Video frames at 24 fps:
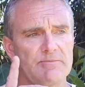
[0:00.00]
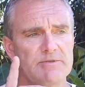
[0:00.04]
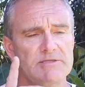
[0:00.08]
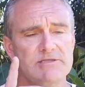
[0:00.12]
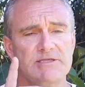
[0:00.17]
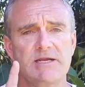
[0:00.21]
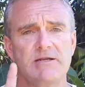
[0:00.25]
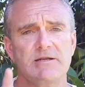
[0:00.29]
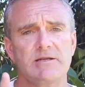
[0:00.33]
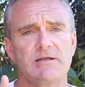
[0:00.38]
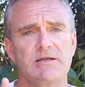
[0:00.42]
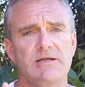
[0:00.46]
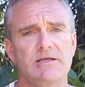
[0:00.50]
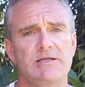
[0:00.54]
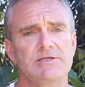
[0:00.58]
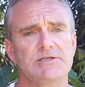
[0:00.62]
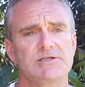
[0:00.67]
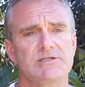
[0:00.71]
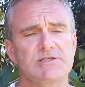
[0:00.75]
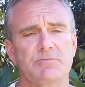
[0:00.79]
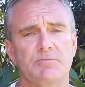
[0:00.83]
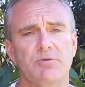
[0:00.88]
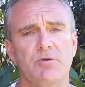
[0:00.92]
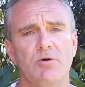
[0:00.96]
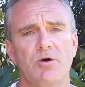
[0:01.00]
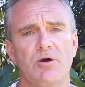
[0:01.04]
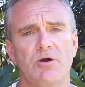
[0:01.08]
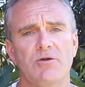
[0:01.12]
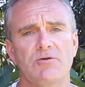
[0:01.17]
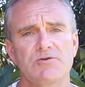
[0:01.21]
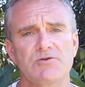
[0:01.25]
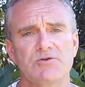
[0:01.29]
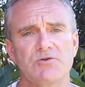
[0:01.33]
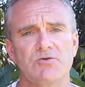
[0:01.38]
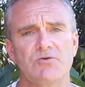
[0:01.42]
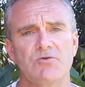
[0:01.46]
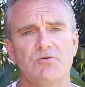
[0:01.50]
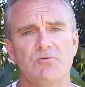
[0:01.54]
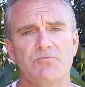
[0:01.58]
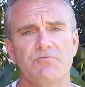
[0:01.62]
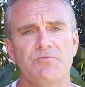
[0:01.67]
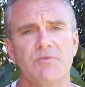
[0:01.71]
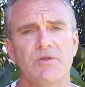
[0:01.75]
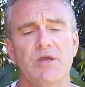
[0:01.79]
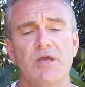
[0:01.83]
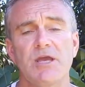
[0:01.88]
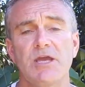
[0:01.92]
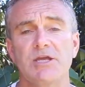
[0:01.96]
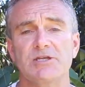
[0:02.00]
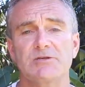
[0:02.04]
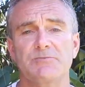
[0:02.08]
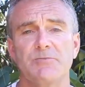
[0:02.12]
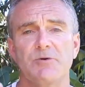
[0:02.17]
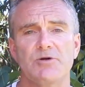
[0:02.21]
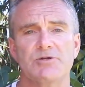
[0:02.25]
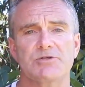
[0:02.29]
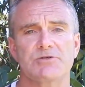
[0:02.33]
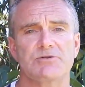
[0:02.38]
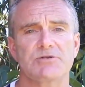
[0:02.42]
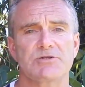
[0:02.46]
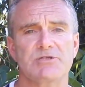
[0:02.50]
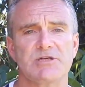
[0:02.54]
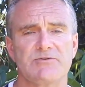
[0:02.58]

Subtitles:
tent is supplied to each person.